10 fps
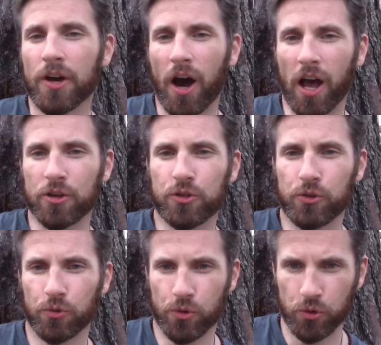I also
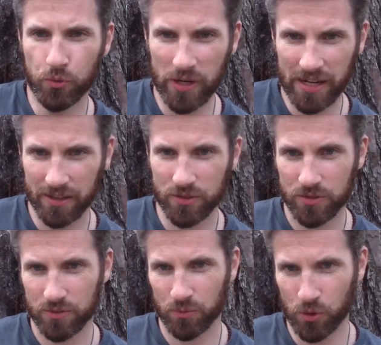do rune
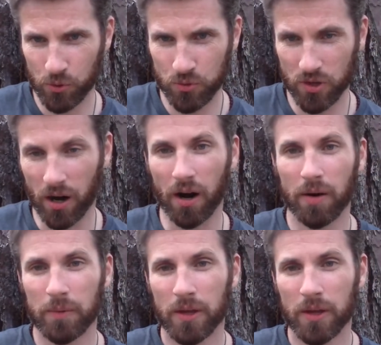readings. Runes are